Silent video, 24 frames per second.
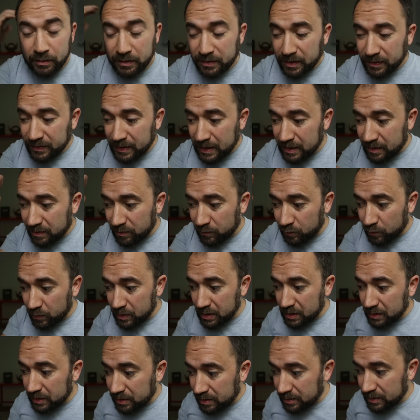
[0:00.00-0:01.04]
The only thing that has
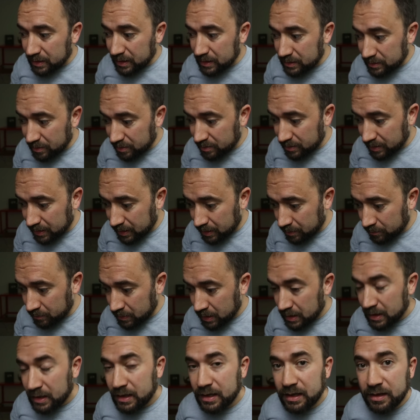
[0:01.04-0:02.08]
really stayed the
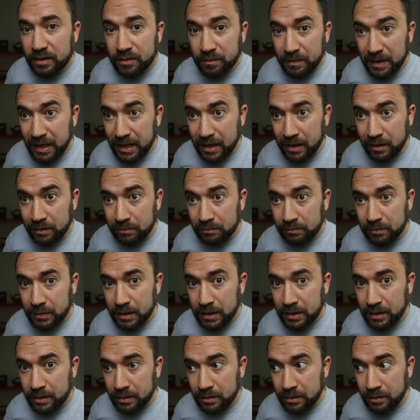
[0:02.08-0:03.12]
same is me.
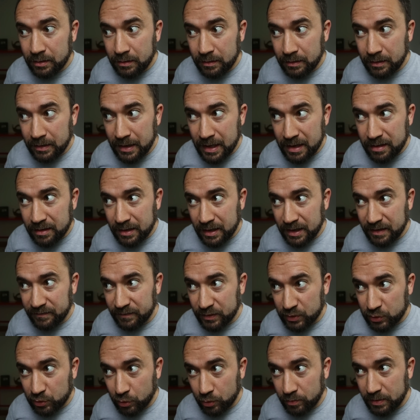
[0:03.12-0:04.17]
And that's not
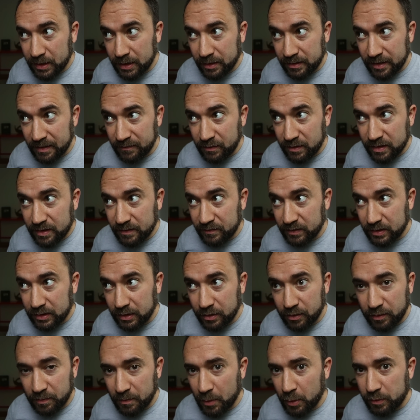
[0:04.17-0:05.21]
even true, because every 7
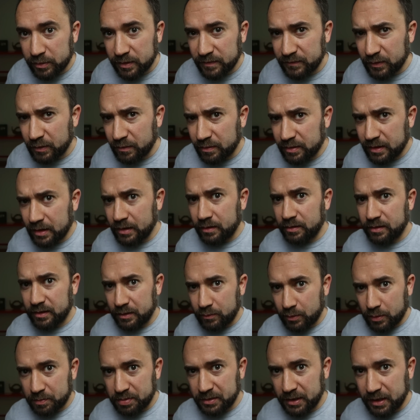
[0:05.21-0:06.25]
years most of your cells are
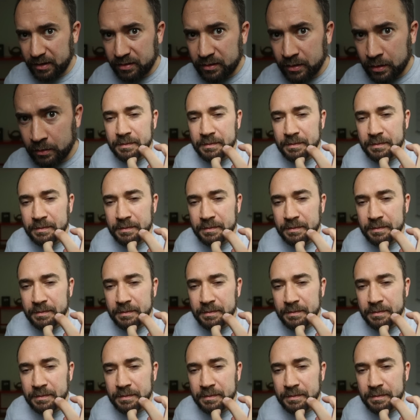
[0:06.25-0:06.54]
replaced.